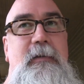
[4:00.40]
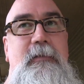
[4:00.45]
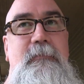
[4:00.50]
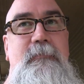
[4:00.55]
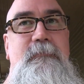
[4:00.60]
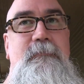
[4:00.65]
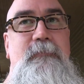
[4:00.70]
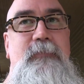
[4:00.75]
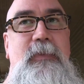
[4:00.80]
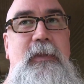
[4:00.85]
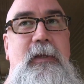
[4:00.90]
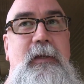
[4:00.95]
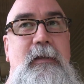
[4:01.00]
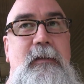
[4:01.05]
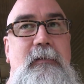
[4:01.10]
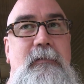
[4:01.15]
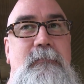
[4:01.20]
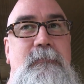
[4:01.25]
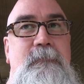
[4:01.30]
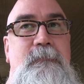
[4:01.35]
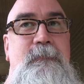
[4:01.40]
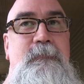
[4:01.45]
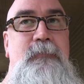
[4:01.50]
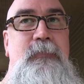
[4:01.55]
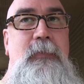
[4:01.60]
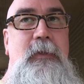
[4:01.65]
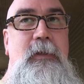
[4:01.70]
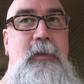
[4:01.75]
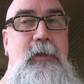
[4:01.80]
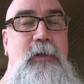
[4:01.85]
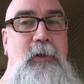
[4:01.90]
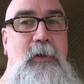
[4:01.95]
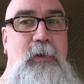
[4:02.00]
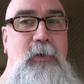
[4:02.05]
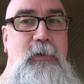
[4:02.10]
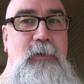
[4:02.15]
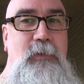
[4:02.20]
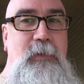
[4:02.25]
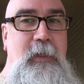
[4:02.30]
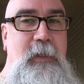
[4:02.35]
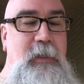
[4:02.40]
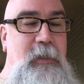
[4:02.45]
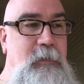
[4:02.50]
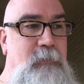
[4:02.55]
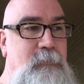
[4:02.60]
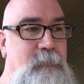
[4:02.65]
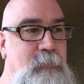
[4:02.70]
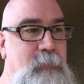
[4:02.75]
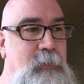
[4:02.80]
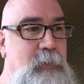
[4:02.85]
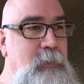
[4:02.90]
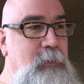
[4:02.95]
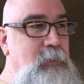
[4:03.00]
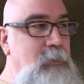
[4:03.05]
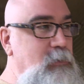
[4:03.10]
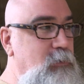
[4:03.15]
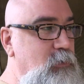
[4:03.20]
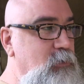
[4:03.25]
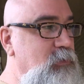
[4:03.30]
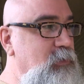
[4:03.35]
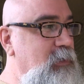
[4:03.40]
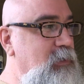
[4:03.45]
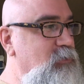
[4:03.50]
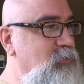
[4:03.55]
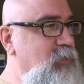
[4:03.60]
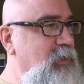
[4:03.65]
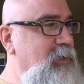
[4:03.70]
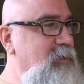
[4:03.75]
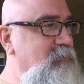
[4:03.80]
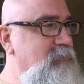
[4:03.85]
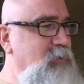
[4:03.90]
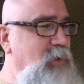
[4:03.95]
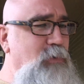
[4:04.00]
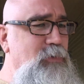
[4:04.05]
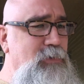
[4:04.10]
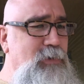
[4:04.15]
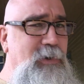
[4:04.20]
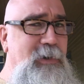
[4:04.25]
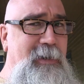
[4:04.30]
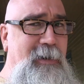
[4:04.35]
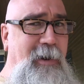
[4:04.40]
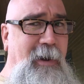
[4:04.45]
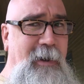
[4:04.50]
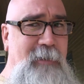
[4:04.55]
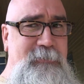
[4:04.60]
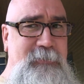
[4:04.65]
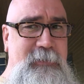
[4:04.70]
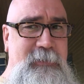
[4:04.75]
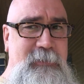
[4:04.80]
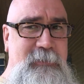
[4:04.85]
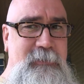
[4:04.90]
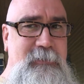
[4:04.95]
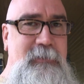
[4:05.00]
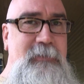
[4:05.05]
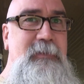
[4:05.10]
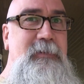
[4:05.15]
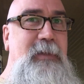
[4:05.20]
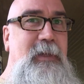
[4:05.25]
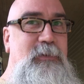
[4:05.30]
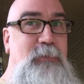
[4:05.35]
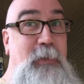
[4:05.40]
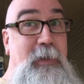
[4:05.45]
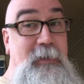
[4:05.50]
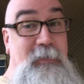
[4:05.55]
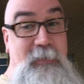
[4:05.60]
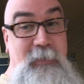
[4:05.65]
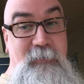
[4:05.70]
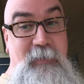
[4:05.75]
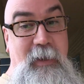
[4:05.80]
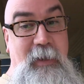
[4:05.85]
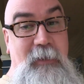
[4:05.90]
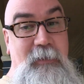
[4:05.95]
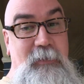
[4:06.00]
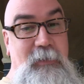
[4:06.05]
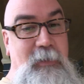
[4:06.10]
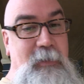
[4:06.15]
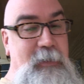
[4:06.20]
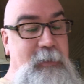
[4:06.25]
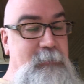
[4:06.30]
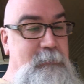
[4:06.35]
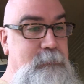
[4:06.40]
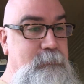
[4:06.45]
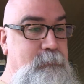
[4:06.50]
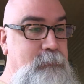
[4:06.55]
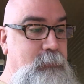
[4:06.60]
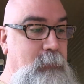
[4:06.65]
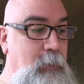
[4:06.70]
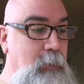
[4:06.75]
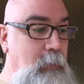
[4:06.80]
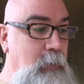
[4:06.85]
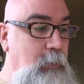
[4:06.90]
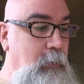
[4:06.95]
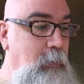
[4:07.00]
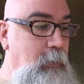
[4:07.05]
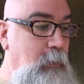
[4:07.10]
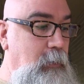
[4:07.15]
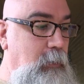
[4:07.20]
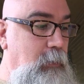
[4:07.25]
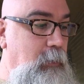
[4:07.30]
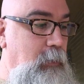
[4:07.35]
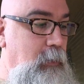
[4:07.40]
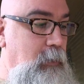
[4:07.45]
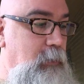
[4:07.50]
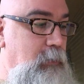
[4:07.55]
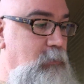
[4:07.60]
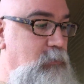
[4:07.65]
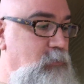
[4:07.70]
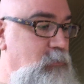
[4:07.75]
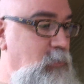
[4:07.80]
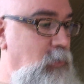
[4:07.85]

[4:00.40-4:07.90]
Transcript: and then, you know, they do things like don't turn it off. That's why it doesn't have a handle on it. And